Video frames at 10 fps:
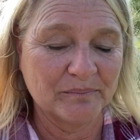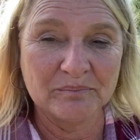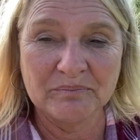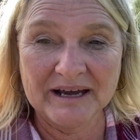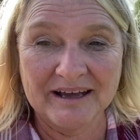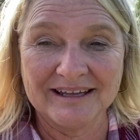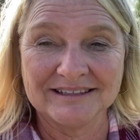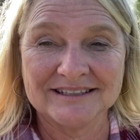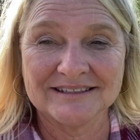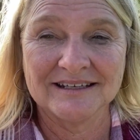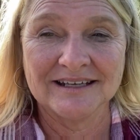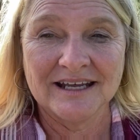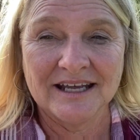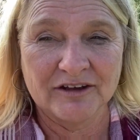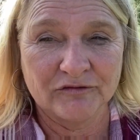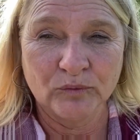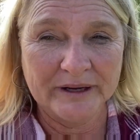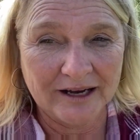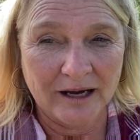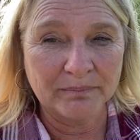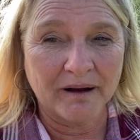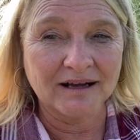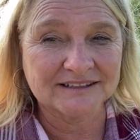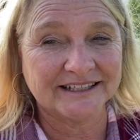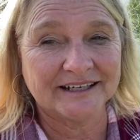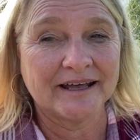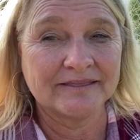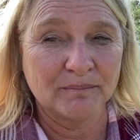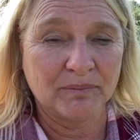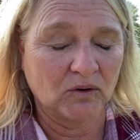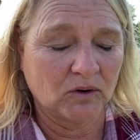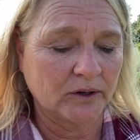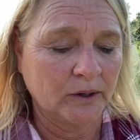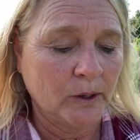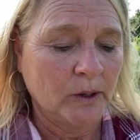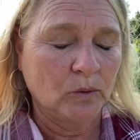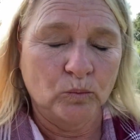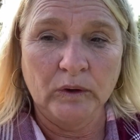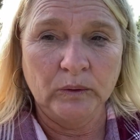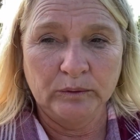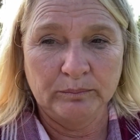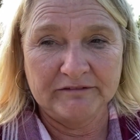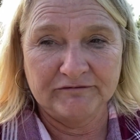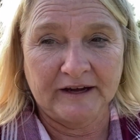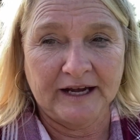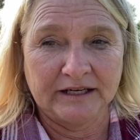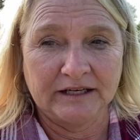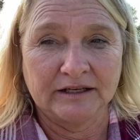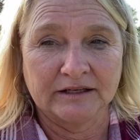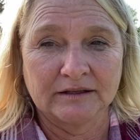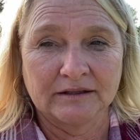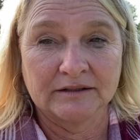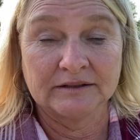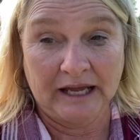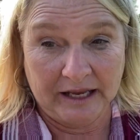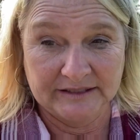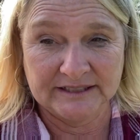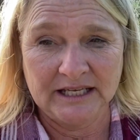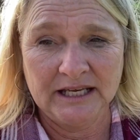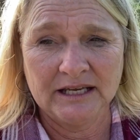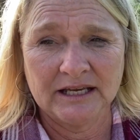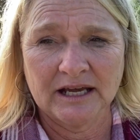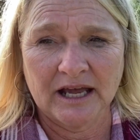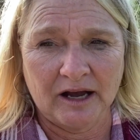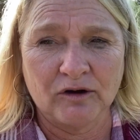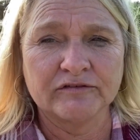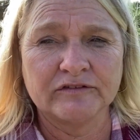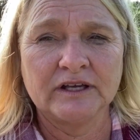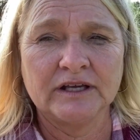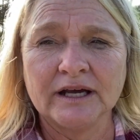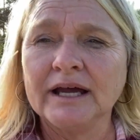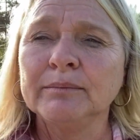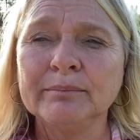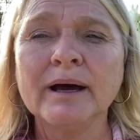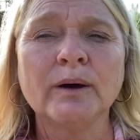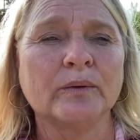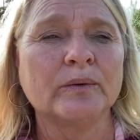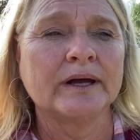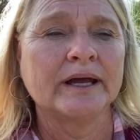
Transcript: But if we unboxed it at the barn, we would be fighting Daisy, Alfie, and Bo,